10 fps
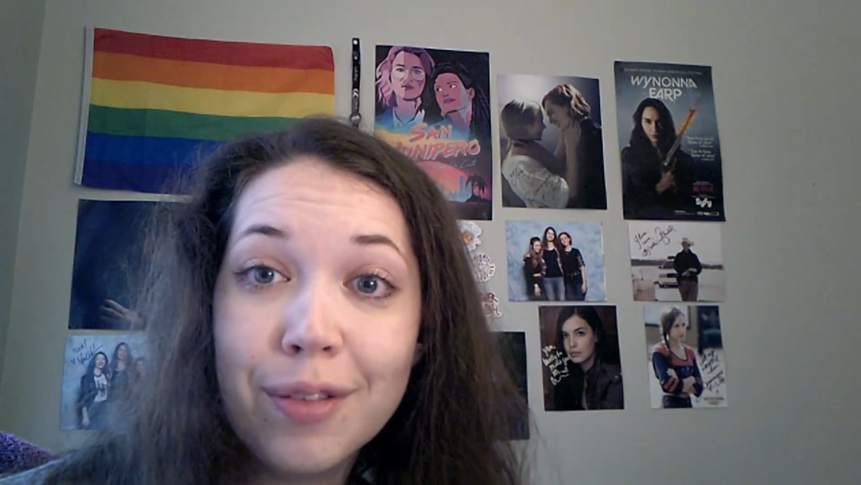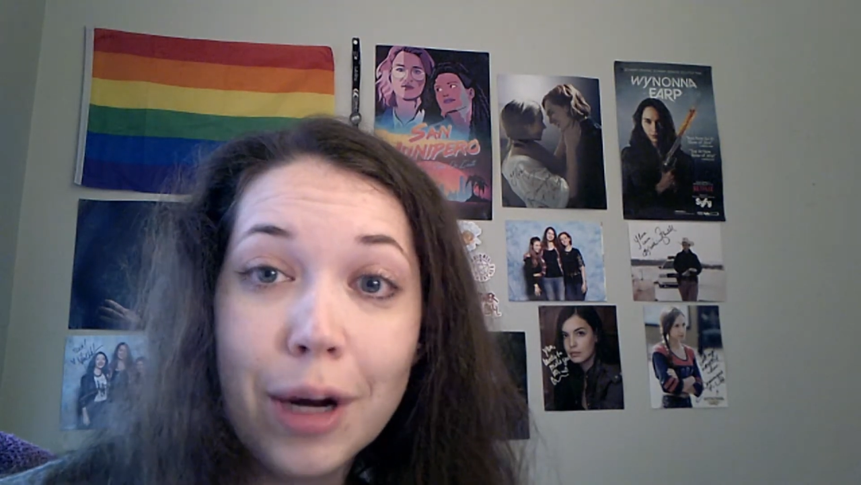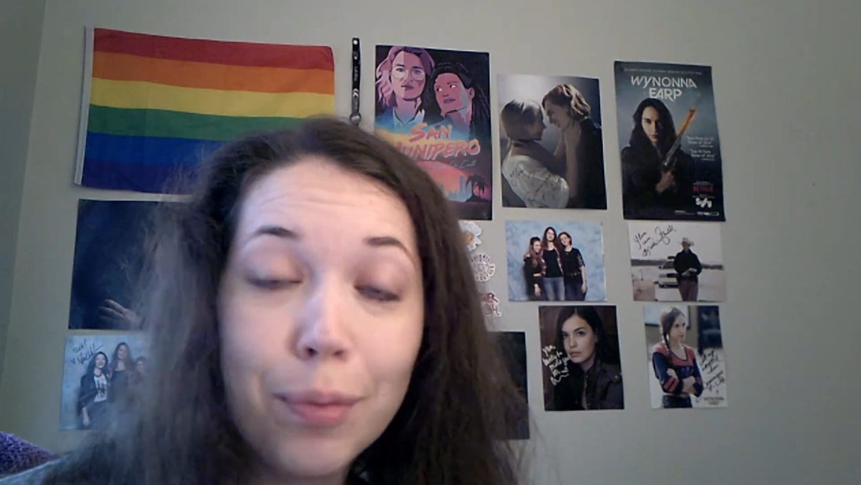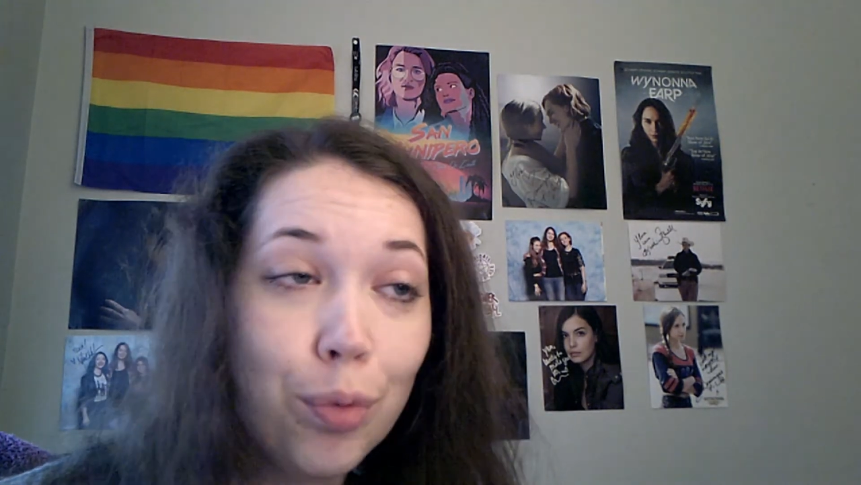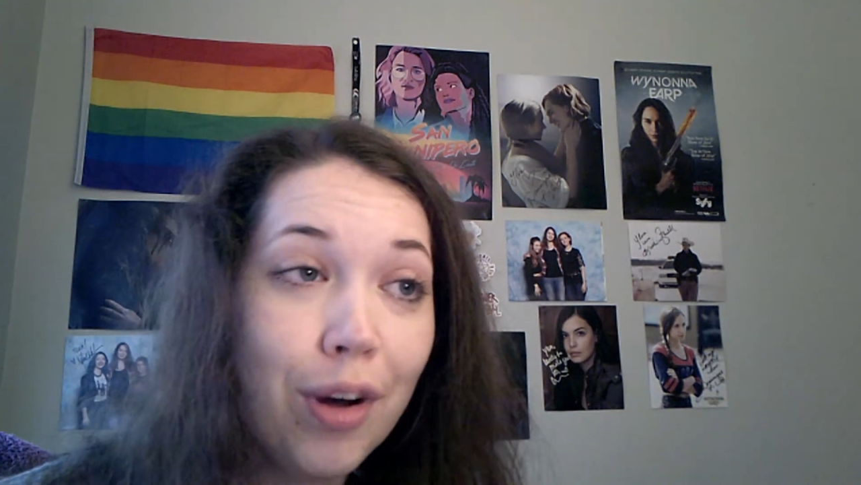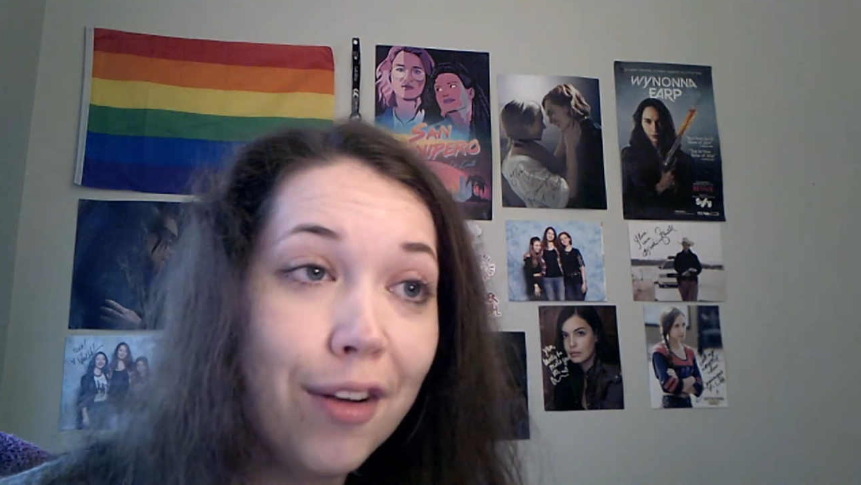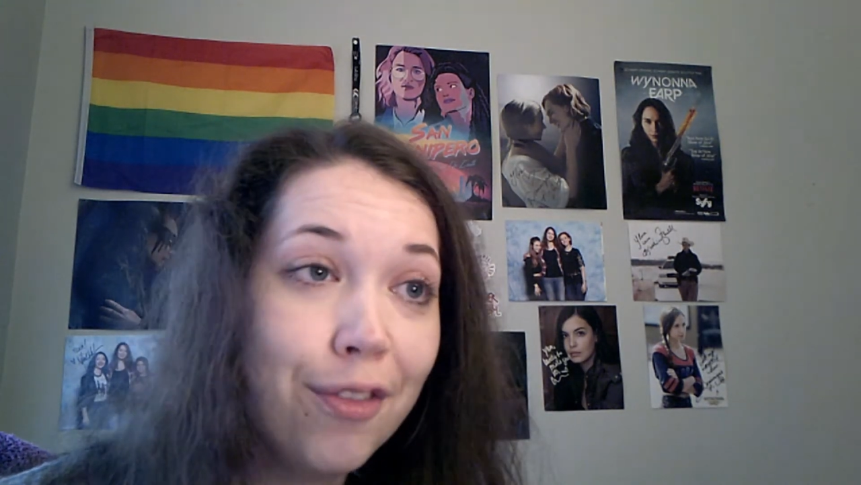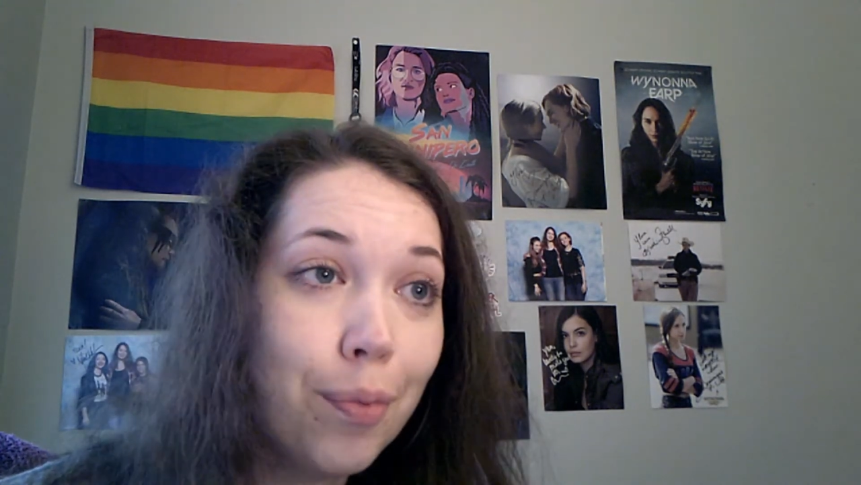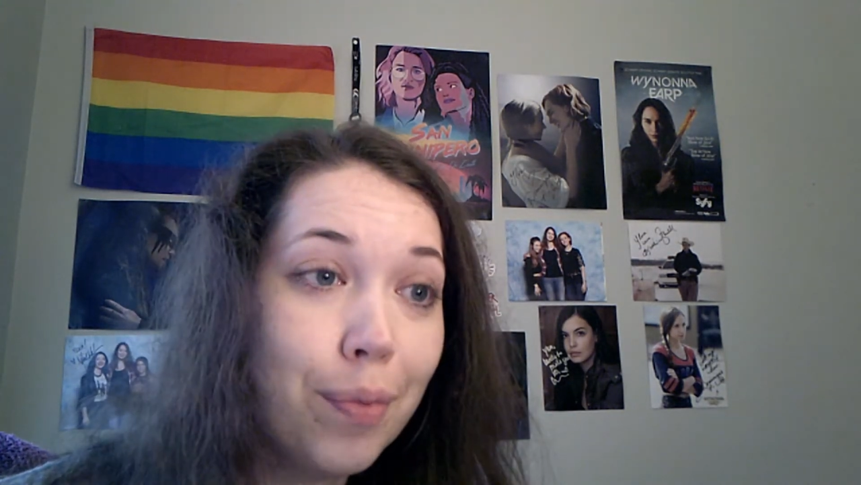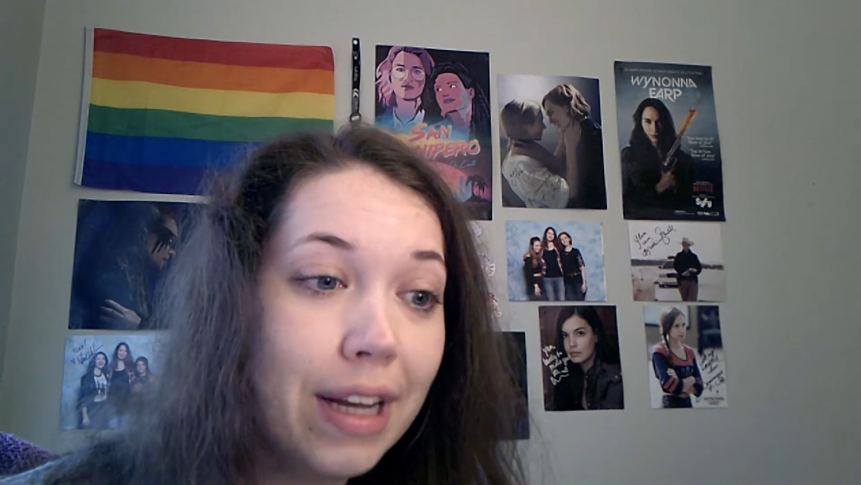number one
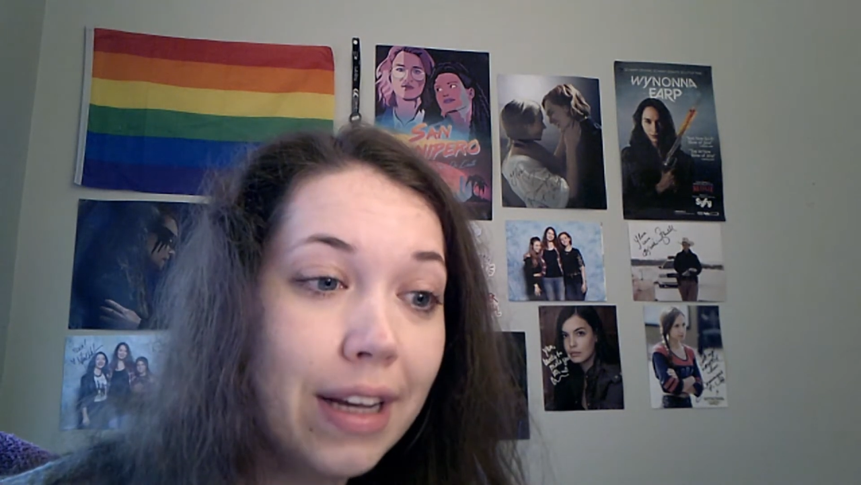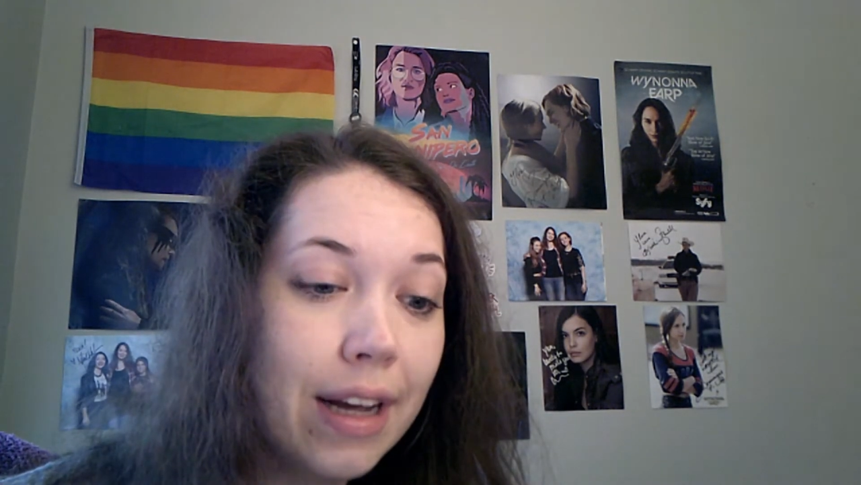for me.